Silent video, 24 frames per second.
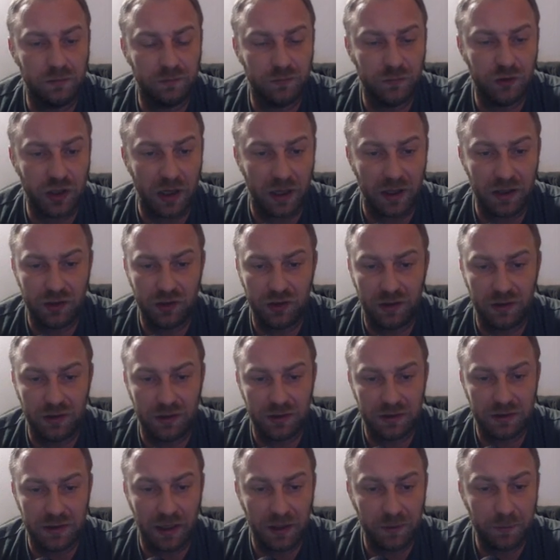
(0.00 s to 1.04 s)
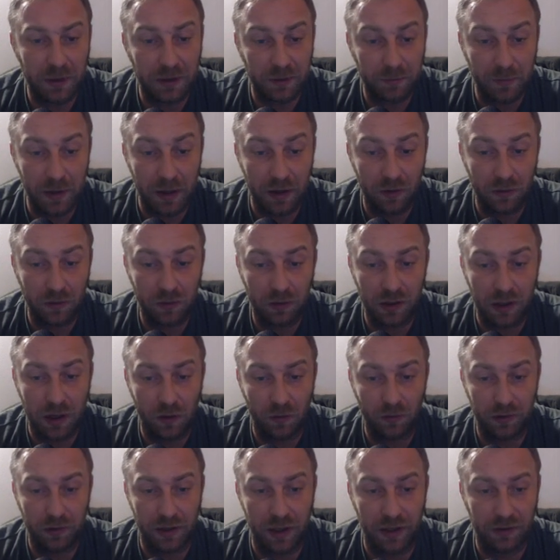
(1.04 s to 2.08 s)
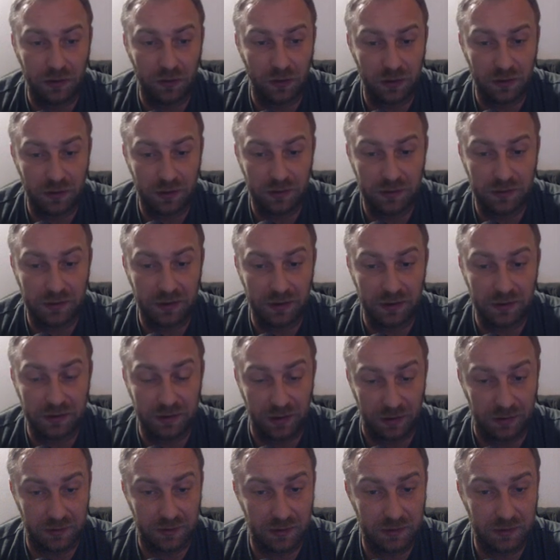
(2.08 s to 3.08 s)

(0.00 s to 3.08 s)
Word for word: challenging this knight, but now knight on c6,